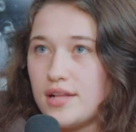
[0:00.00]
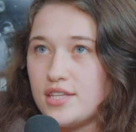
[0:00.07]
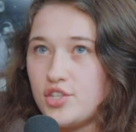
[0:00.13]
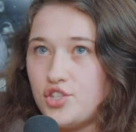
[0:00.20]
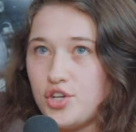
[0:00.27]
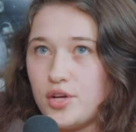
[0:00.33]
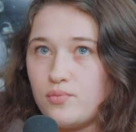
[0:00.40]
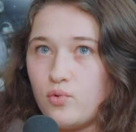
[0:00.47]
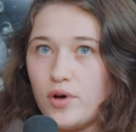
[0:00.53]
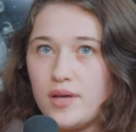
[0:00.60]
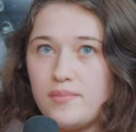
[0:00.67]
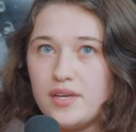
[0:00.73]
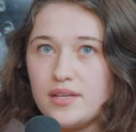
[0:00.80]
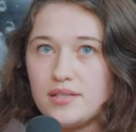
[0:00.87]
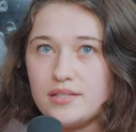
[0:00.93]
that's such a good
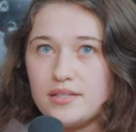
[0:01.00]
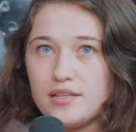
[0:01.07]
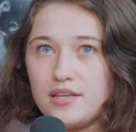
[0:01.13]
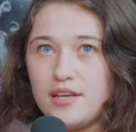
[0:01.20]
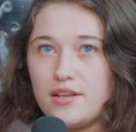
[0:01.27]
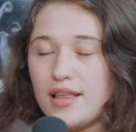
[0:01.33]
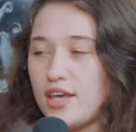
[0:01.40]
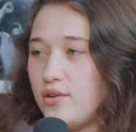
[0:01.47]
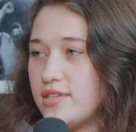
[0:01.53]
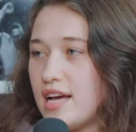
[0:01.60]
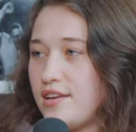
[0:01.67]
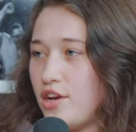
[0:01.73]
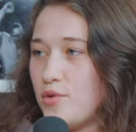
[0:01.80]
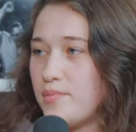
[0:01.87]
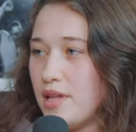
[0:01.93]
point, because like you
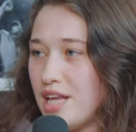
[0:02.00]
said, you know,